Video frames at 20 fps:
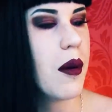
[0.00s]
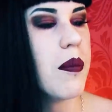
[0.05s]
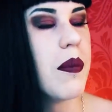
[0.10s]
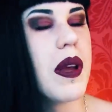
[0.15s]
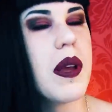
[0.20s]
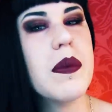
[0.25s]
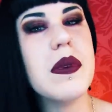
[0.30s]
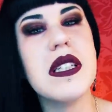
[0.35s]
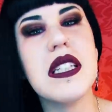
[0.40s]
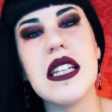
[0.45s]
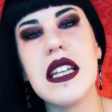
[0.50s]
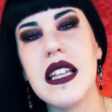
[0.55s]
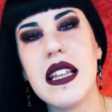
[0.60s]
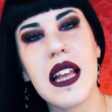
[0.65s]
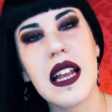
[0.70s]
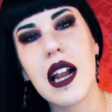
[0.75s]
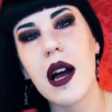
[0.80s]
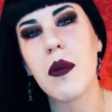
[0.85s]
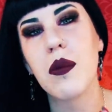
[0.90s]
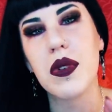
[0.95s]
Maybe tee
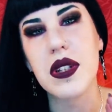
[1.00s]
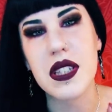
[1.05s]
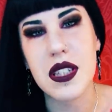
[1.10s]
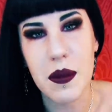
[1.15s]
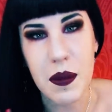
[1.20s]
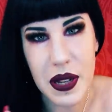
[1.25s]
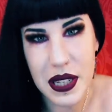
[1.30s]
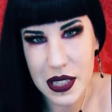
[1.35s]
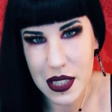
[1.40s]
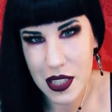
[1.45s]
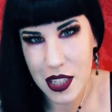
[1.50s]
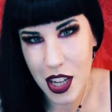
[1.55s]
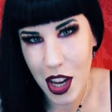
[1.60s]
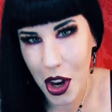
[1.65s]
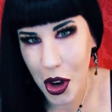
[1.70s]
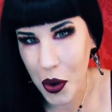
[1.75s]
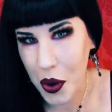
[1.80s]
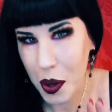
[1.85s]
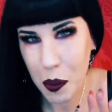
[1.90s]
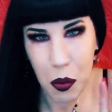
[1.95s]
that up with some
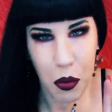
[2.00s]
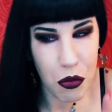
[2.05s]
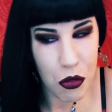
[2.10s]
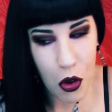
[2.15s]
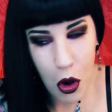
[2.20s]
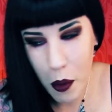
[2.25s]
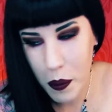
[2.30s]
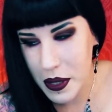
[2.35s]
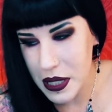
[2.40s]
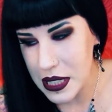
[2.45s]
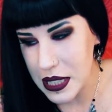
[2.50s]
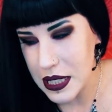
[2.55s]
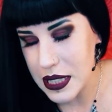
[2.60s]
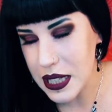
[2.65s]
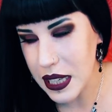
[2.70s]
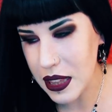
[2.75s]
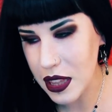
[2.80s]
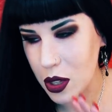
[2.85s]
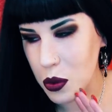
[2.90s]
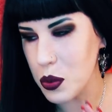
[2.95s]
esoteric performances.
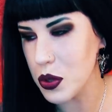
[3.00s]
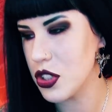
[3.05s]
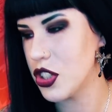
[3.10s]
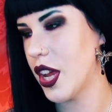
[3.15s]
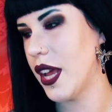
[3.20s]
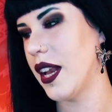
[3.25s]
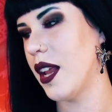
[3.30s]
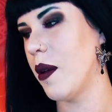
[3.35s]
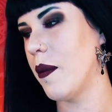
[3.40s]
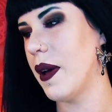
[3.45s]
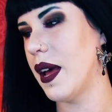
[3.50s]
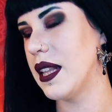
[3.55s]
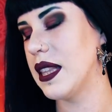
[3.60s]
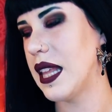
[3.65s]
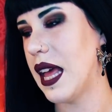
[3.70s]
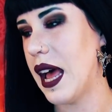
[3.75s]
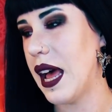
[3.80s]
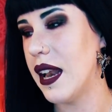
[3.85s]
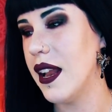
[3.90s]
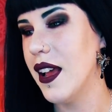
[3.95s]
I think we're chatting about
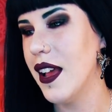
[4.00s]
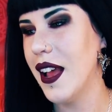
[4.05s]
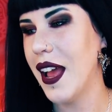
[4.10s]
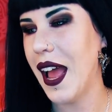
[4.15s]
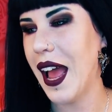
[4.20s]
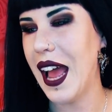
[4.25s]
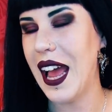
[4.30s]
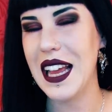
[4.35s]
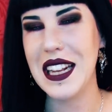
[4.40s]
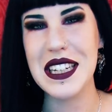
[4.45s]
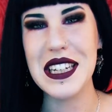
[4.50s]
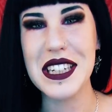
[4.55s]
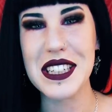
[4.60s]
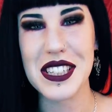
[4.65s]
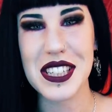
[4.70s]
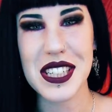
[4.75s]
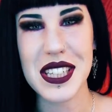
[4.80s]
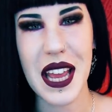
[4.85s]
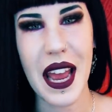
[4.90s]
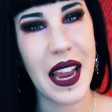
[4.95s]
that. And yeah,
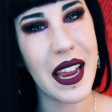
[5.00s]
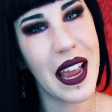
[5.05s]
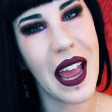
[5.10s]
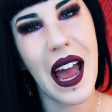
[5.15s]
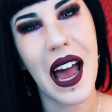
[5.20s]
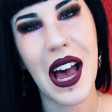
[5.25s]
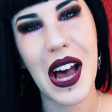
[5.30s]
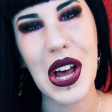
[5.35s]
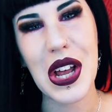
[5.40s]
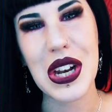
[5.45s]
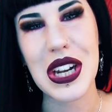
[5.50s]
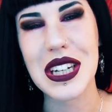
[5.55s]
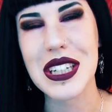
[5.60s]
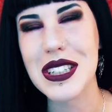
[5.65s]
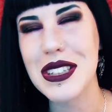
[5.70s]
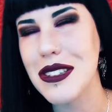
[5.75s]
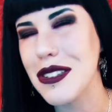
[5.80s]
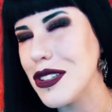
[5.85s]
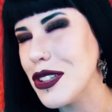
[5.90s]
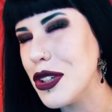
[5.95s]
just hang out
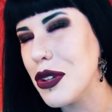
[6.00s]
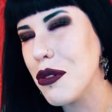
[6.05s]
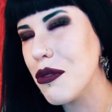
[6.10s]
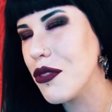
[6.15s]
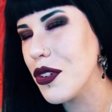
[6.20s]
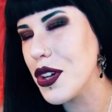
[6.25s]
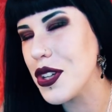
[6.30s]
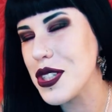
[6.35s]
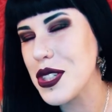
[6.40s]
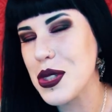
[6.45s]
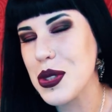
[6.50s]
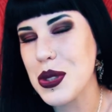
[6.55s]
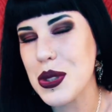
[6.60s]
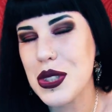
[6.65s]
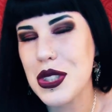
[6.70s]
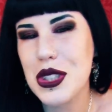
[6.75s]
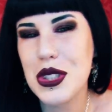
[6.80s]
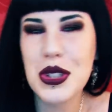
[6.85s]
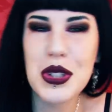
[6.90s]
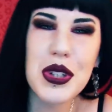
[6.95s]
and go to Universal
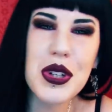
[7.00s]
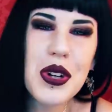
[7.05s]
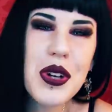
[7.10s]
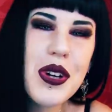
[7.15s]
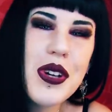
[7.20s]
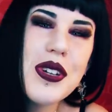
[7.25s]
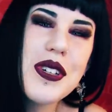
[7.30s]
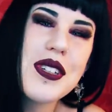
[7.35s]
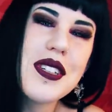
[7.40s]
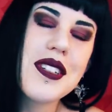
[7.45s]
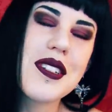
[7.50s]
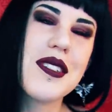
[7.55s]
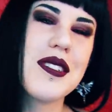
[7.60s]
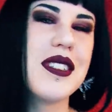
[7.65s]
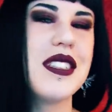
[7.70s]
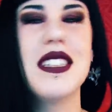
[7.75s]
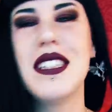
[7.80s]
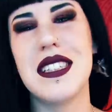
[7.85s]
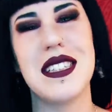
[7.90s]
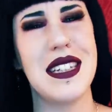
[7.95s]
Studios or
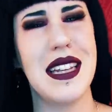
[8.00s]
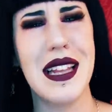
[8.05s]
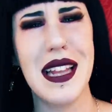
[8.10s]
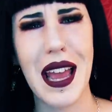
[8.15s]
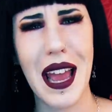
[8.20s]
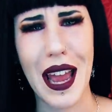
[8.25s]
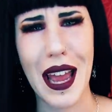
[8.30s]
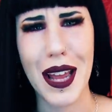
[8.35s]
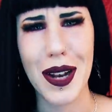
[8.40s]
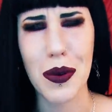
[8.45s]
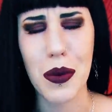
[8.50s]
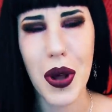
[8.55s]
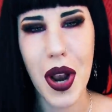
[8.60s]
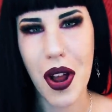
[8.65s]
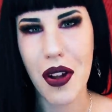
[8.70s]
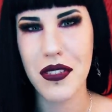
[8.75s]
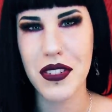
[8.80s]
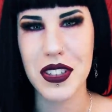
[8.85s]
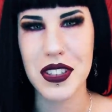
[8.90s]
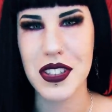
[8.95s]
Disneyland or
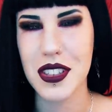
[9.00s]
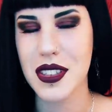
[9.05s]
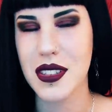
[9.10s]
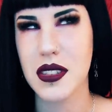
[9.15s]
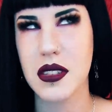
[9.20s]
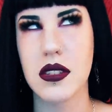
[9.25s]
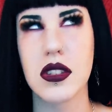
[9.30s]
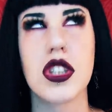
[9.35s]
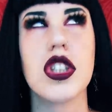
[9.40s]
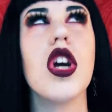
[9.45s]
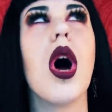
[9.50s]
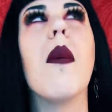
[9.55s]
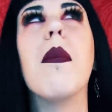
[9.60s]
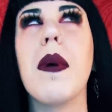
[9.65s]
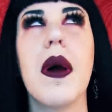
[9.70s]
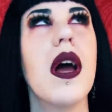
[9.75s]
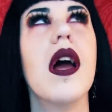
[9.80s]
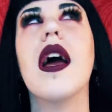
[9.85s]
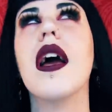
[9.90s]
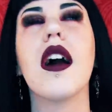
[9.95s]
whatever and just
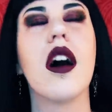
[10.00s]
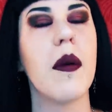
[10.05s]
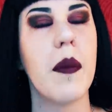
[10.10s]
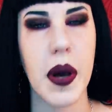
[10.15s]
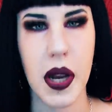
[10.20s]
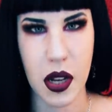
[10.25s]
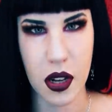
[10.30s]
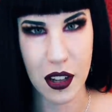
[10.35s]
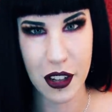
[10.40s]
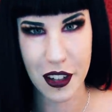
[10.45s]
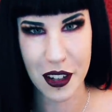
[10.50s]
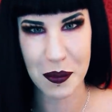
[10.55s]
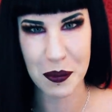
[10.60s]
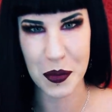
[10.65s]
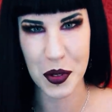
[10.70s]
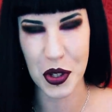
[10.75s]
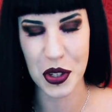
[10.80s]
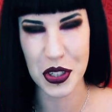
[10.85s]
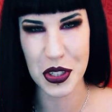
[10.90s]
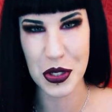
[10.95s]
shopping. Oh my God,
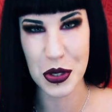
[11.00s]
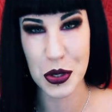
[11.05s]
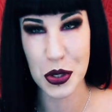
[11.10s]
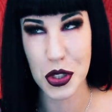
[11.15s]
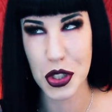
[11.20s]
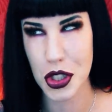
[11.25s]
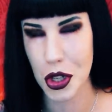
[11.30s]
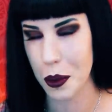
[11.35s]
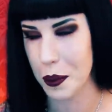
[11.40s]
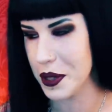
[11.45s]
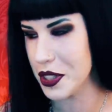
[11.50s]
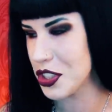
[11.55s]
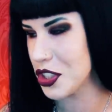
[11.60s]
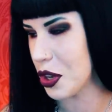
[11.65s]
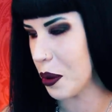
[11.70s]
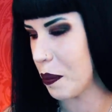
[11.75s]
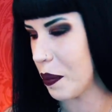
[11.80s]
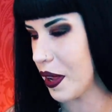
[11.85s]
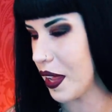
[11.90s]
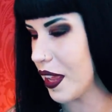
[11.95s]
I'm gonna do so much
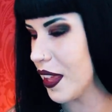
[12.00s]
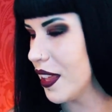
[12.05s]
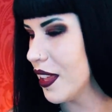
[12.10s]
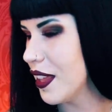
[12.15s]
shopping.